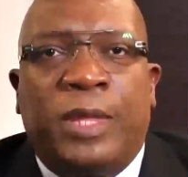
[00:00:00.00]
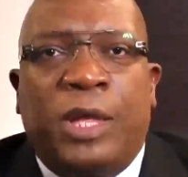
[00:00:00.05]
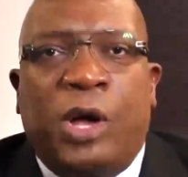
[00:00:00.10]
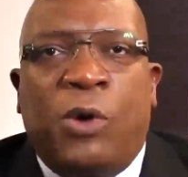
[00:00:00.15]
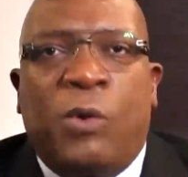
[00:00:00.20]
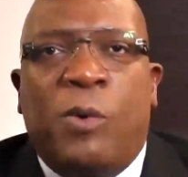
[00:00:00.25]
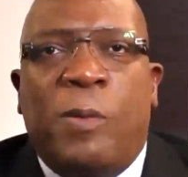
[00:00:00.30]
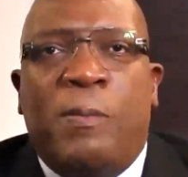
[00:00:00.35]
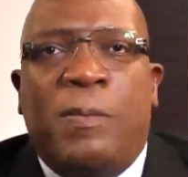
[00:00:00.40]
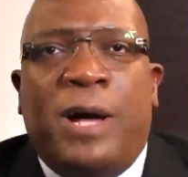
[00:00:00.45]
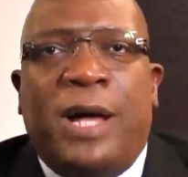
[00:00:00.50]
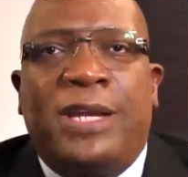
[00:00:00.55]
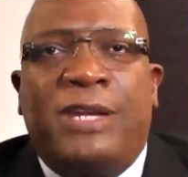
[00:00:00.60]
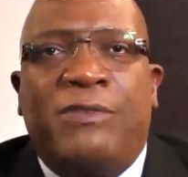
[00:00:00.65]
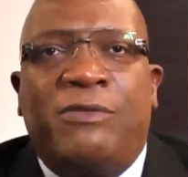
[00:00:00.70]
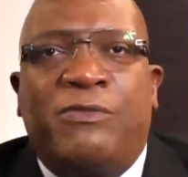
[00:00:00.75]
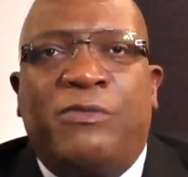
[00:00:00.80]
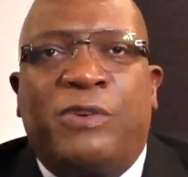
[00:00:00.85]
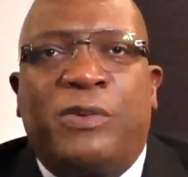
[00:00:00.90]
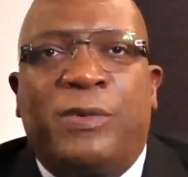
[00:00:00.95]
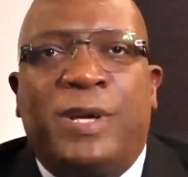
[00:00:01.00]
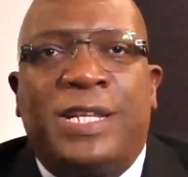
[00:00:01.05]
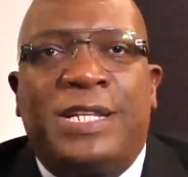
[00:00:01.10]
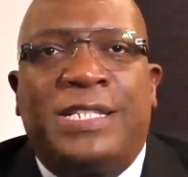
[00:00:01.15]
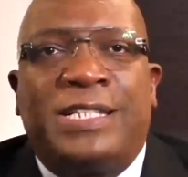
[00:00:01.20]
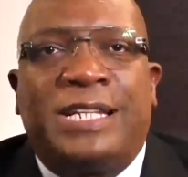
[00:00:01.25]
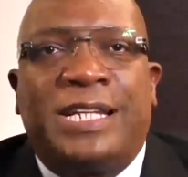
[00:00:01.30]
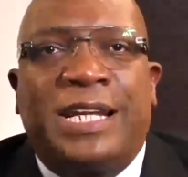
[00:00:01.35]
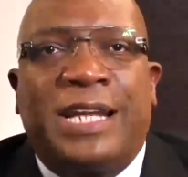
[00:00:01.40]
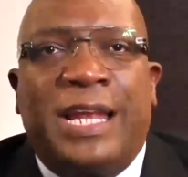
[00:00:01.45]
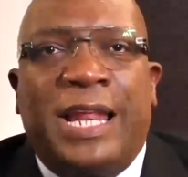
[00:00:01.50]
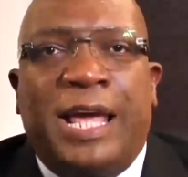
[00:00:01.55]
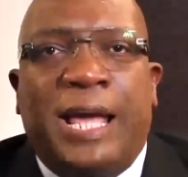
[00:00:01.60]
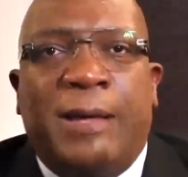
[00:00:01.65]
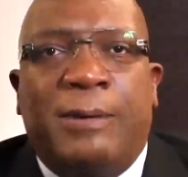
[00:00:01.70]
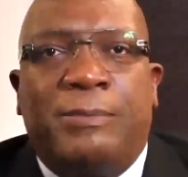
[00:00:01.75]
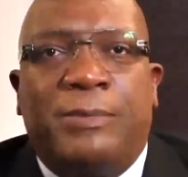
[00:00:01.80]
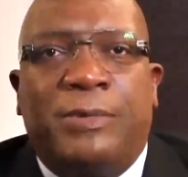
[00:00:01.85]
our modern forensic lab,